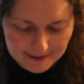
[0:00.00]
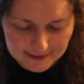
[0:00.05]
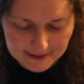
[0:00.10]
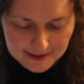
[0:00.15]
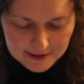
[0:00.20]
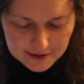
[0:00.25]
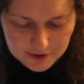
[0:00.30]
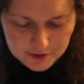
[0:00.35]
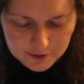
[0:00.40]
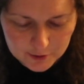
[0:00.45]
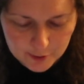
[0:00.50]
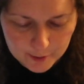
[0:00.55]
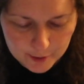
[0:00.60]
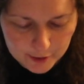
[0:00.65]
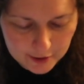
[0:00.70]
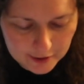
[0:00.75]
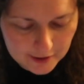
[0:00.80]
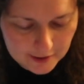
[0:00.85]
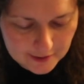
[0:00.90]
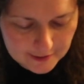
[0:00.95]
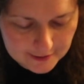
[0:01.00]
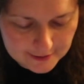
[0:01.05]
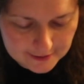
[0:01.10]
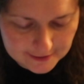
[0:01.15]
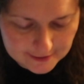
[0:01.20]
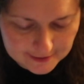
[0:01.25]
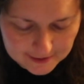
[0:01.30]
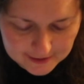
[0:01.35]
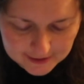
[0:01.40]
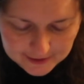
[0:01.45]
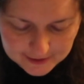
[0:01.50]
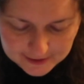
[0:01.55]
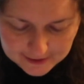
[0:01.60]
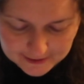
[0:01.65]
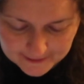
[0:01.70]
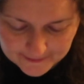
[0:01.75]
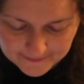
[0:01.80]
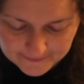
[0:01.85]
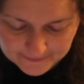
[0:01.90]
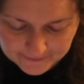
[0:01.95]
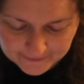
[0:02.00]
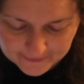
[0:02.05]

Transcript: That's super cool.